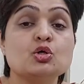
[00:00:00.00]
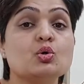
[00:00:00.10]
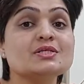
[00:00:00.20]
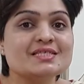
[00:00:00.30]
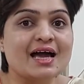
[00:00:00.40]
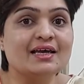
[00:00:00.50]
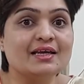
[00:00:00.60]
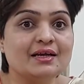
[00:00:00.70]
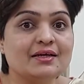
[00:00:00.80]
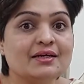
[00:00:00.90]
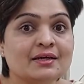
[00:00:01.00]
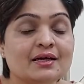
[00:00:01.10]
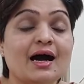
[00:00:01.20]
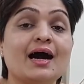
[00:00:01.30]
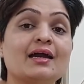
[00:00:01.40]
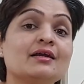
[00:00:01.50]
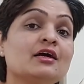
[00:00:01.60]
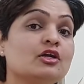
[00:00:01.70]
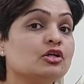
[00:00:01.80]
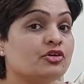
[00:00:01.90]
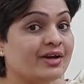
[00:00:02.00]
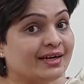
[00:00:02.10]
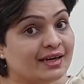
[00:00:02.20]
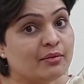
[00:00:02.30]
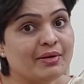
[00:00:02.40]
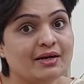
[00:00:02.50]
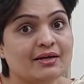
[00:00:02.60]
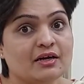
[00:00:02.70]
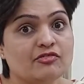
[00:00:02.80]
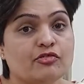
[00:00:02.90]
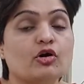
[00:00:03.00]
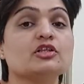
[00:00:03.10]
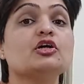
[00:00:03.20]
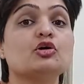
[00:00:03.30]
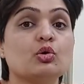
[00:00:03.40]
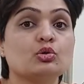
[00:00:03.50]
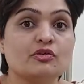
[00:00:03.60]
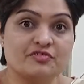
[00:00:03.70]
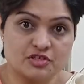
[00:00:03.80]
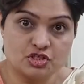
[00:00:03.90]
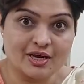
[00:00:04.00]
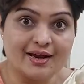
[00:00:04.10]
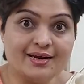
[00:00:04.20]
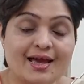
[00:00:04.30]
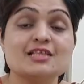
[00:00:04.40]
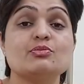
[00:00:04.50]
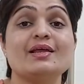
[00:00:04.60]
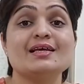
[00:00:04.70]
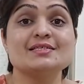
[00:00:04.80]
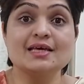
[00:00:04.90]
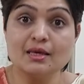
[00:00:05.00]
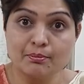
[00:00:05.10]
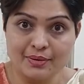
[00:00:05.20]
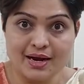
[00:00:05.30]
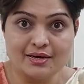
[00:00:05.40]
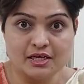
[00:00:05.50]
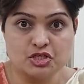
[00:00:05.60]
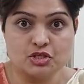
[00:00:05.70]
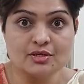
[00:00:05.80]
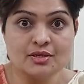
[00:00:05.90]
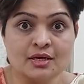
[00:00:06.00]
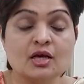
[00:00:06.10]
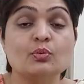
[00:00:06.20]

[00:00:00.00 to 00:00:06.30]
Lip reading: though silent, are detrimental for the growth of the child as well as the implantation,